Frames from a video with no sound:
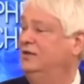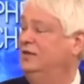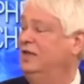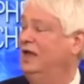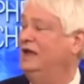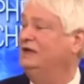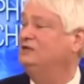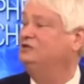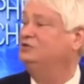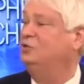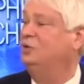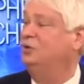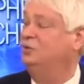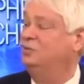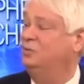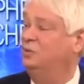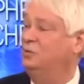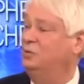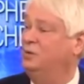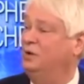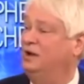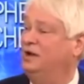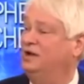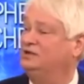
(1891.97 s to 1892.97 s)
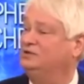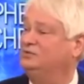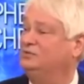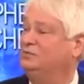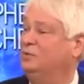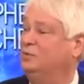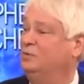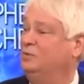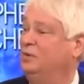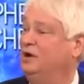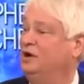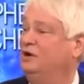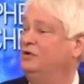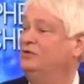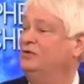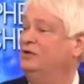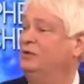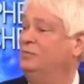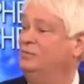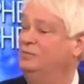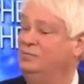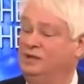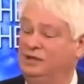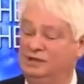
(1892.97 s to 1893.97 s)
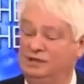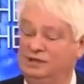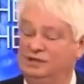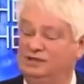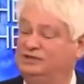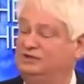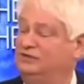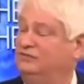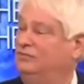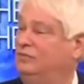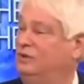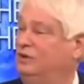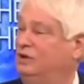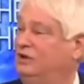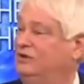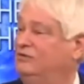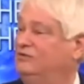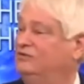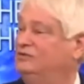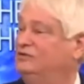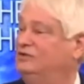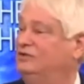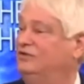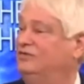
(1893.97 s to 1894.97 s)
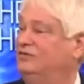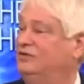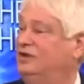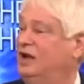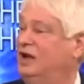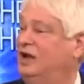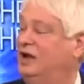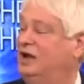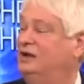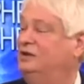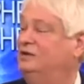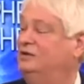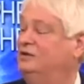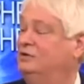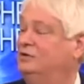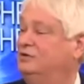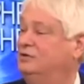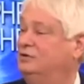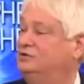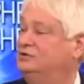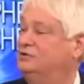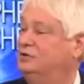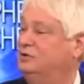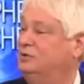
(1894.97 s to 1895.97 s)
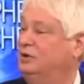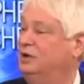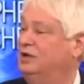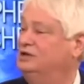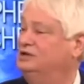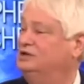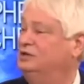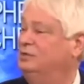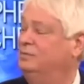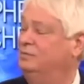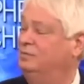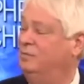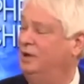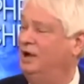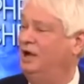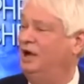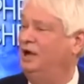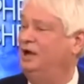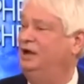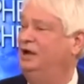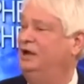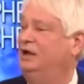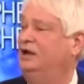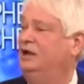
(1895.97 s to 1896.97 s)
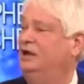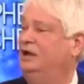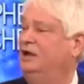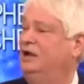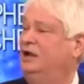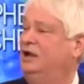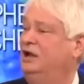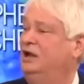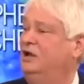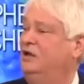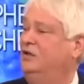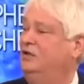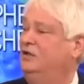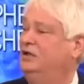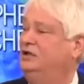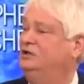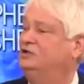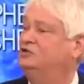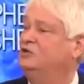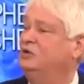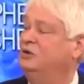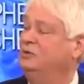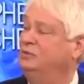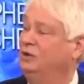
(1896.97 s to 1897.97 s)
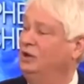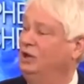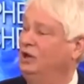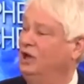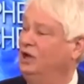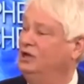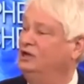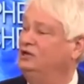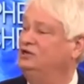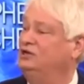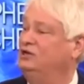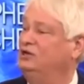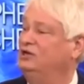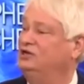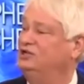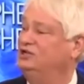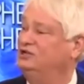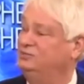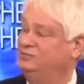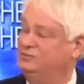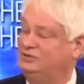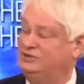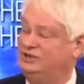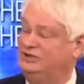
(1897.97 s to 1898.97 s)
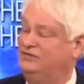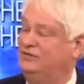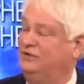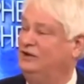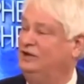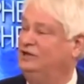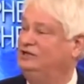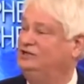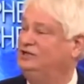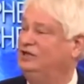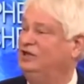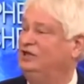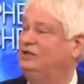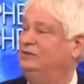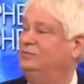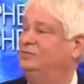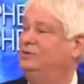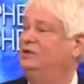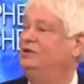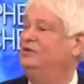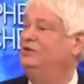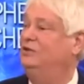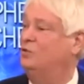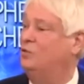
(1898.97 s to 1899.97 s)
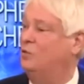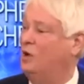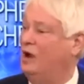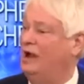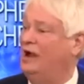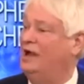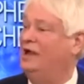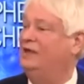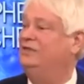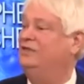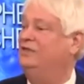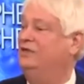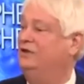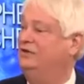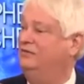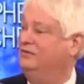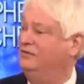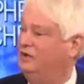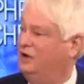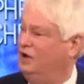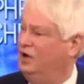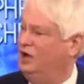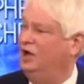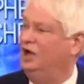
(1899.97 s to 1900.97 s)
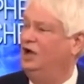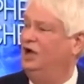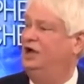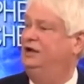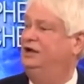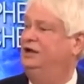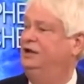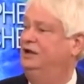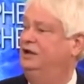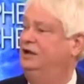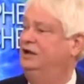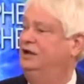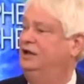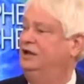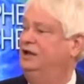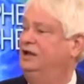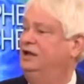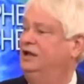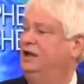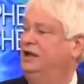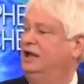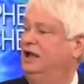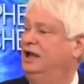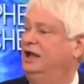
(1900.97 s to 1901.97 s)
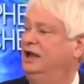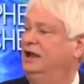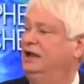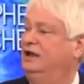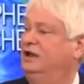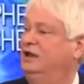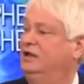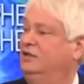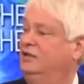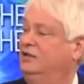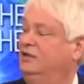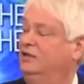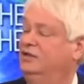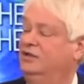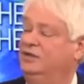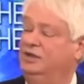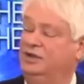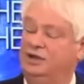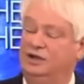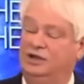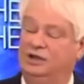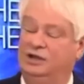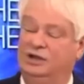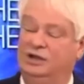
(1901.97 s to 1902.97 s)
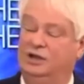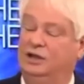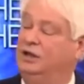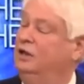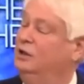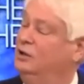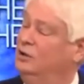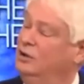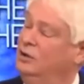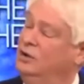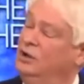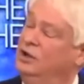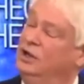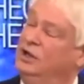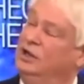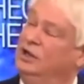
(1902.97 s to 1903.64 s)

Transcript: And that's what has prepared the millions of believers who have died during the tribulation. But the tribulation is specifically said to be the wrath of God. And the